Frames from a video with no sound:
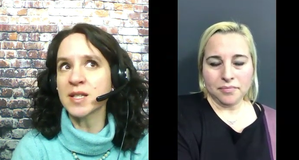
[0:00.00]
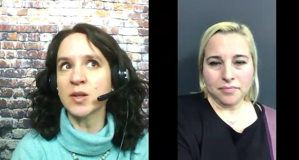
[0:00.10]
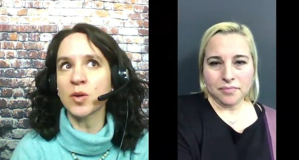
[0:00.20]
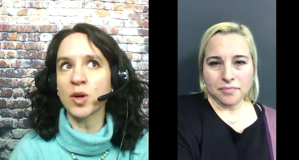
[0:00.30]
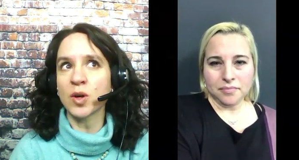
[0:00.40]

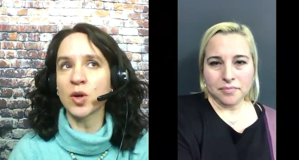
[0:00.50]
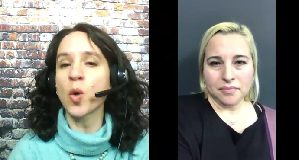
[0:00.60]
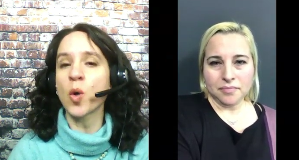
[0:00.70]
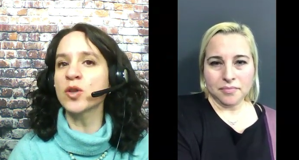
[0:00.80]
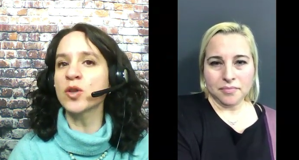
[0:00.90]
Speaker 1: going to a
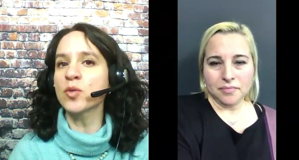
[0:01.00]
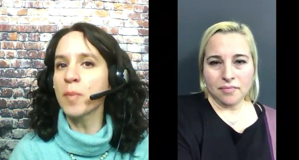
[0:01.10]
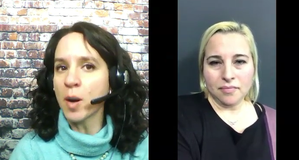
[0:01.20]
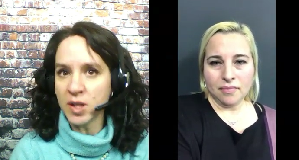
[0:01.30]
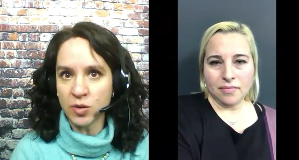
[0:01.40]
mommy
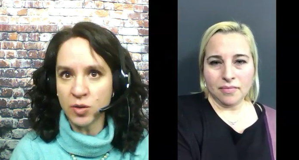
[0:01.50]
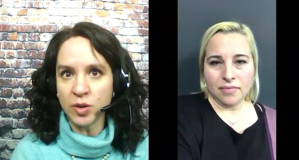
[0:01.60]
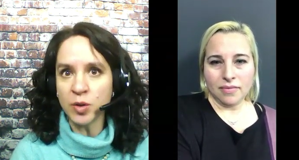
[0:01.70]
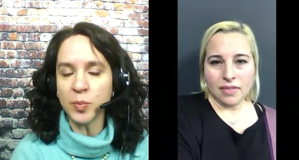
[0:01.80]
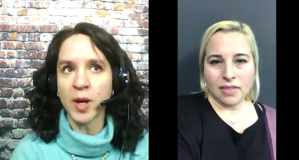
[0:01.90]
group
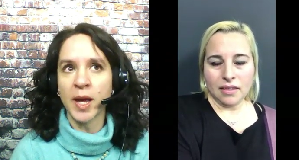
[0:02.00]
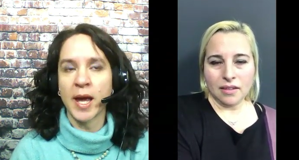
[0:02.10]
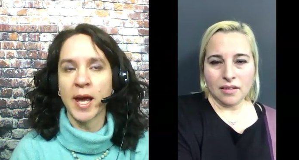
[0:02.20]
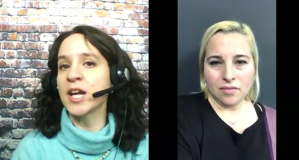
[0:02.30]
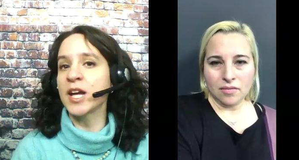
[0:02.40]
and I
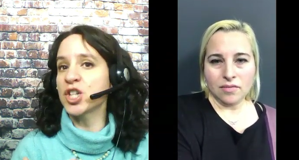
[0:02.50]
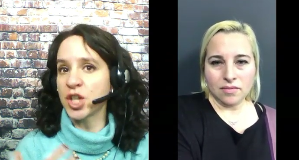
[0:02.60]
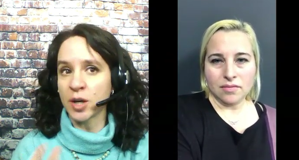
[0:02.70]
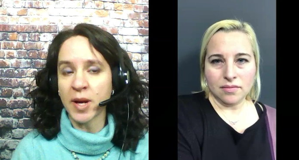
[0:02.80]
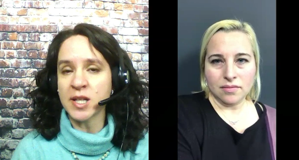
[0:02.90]
share my
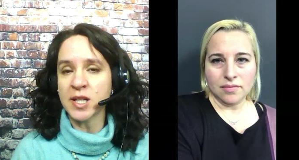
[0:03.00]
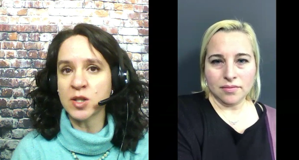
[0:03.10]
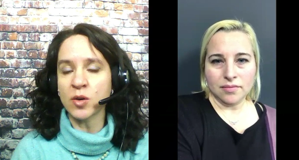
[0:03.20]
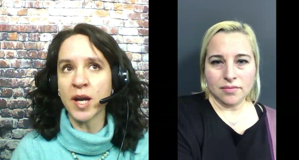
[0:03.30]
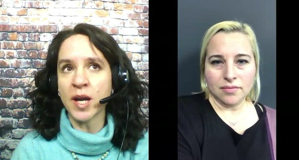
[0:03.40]
story. I think
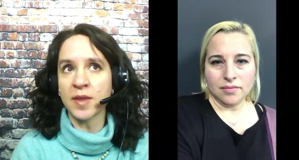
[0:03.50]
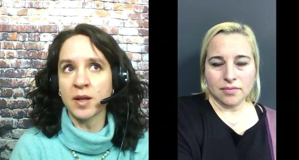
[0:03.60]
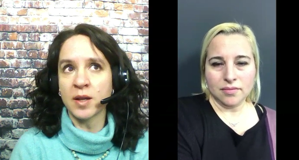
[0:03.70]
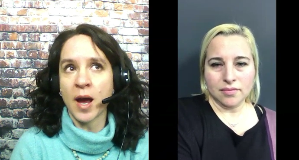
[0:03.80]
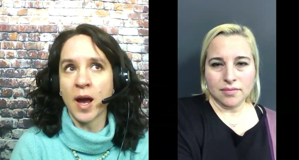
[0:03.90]
I, I've
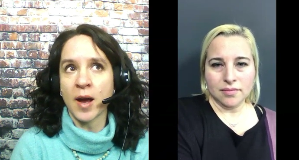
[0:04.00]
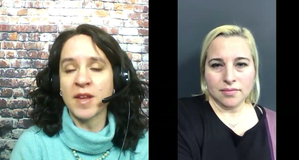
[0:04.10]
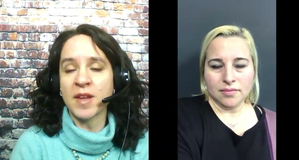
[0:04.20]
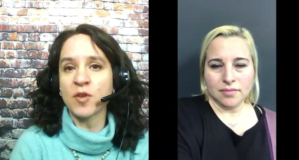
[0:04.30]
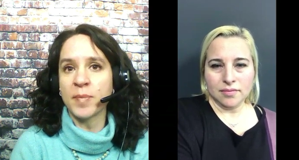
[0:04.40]
never
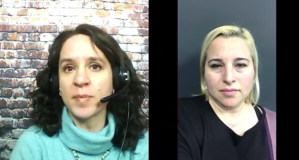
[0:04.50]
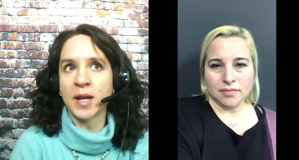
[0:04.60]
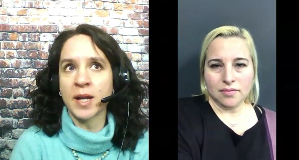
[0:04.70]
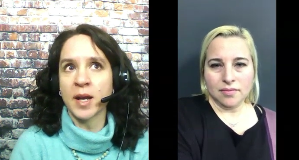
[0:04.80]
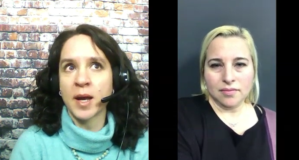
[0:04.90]
been
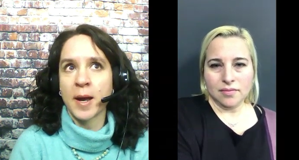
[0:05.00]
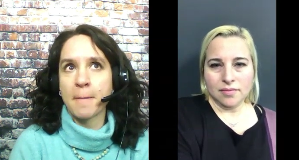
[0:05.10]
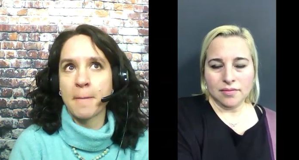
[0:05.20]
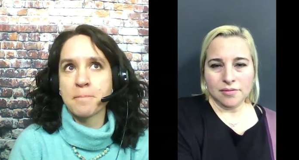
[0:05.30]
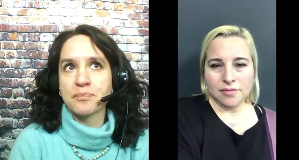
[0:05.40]

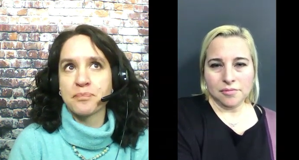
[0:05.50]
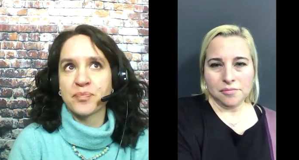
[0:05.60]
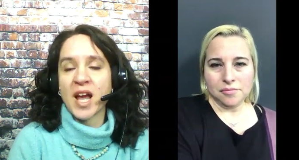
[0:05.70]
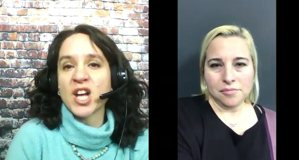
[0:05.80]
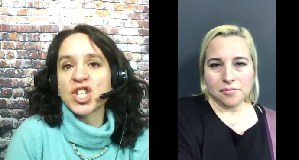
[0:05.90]

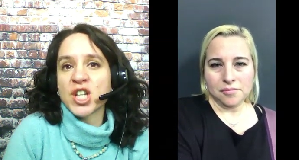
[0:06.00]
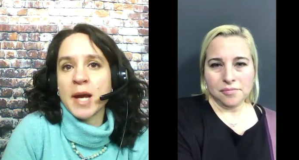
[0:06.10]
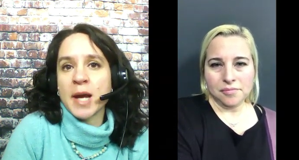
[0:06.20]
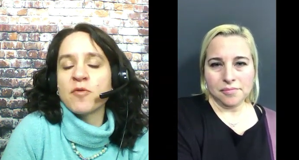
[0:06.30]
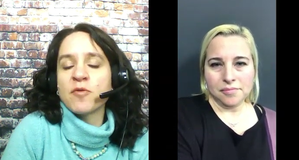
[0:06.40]
ashamed of what I've
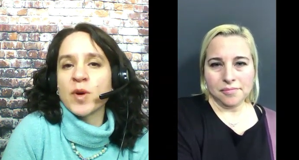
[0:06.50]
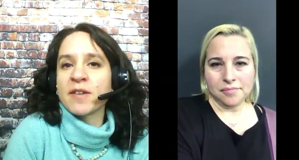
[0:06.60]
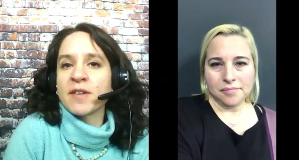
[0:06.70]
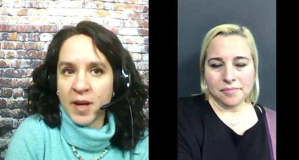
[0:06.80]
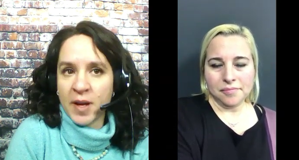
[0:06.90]
been
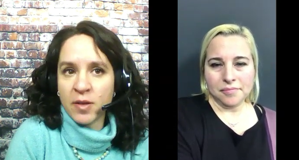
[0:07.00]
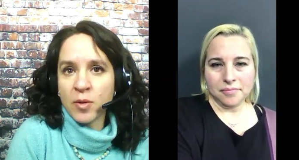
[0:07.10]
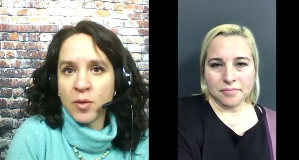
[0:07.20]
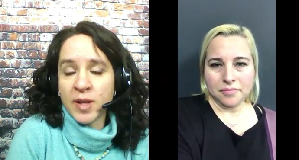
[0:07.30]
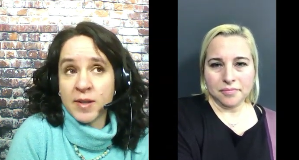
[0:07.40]
through. There's something
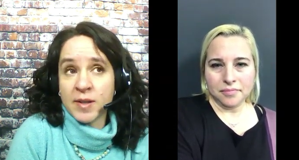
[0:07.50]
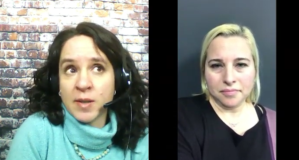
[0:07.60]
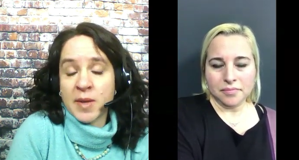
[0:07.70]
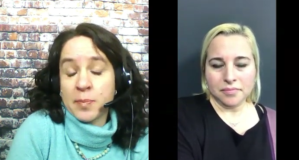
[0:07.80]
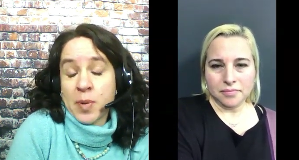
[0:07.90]

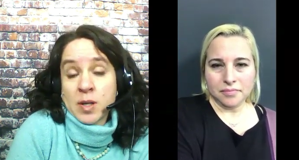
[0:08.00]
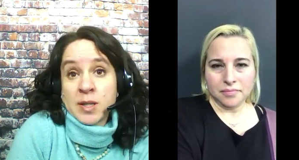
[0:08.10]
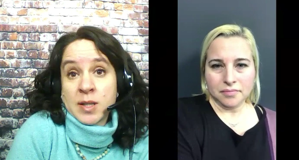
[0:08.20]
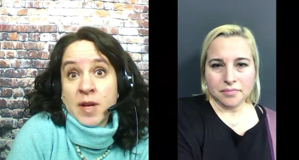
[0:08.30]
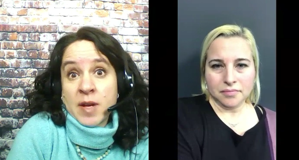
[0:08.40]
positive, I guess,
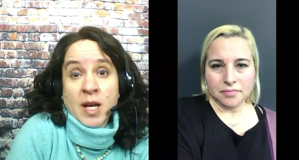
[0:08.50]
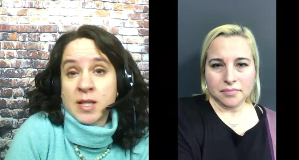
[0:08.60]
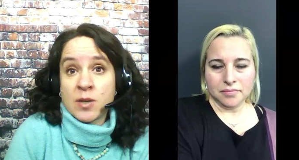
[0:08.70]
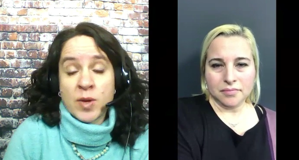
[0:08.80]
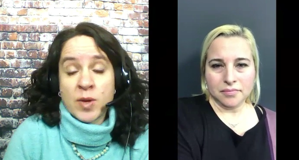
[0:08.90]
in what I
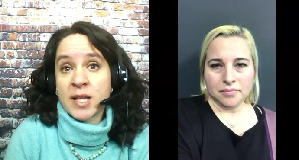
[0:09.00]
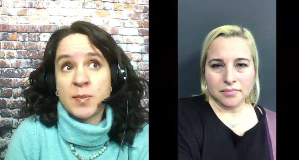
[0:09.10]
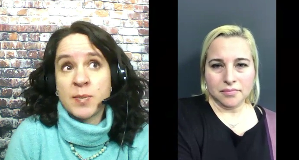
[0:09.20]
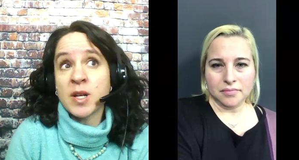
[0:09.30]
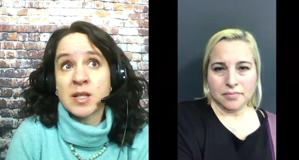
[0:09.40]
experienced. Some
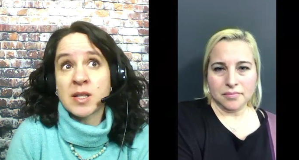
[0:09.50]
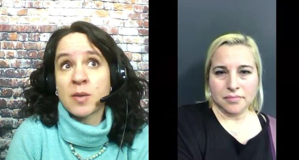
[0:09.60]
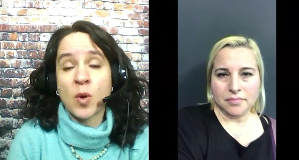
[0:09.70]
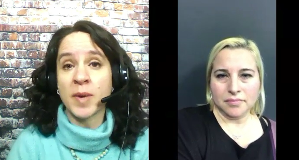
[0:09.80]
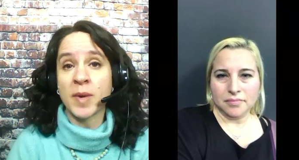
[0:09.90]
women,
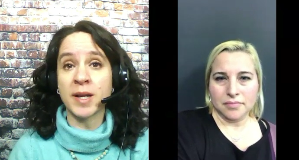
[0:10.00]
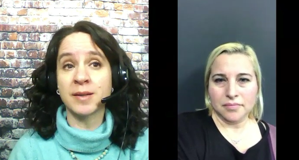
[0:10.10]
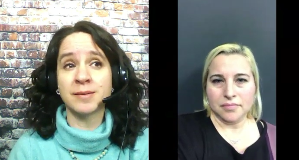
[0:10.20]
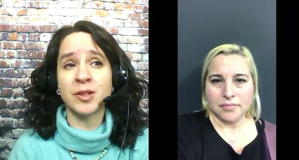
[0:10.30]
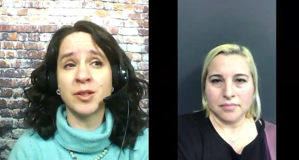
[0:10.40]
you know, have a
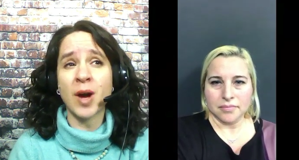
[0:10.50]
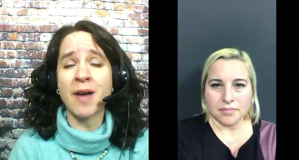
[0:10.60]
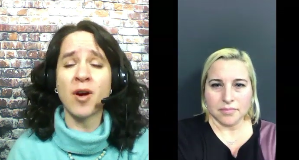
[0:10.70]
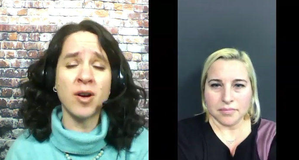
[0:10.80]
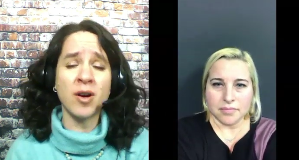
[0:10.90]
harder
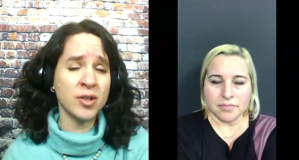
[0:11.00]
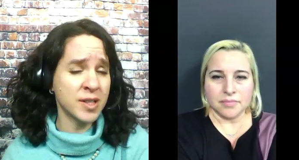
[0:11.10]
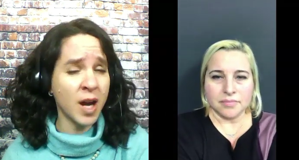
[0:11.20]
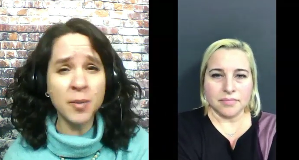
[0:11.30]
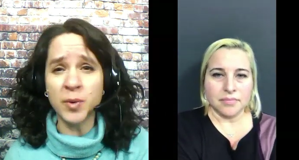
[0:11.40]
time with
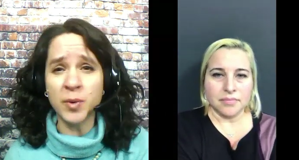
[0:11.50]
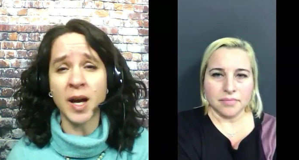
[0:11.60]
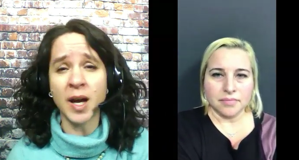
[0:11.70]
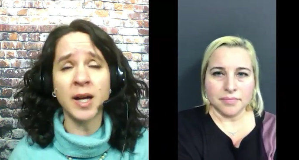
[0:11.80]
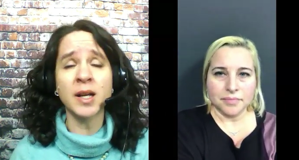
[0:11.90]
that.
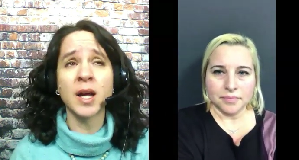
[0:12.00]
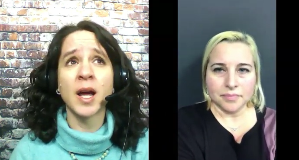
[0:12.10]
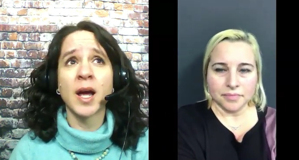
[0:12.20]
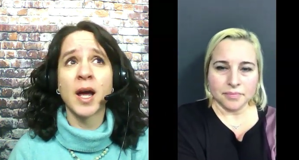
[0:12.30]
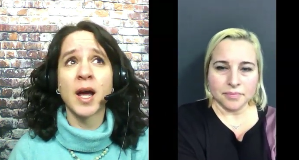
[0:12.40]

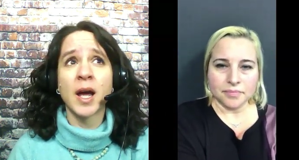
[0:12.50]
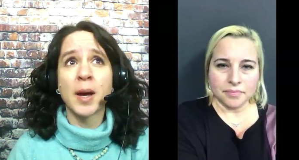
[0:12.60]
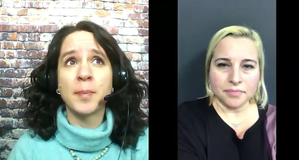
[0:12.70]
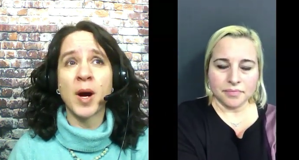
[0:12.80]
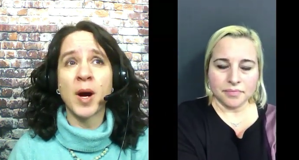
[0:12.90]
But
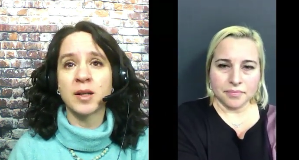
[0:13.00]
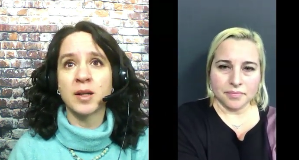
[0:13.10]
no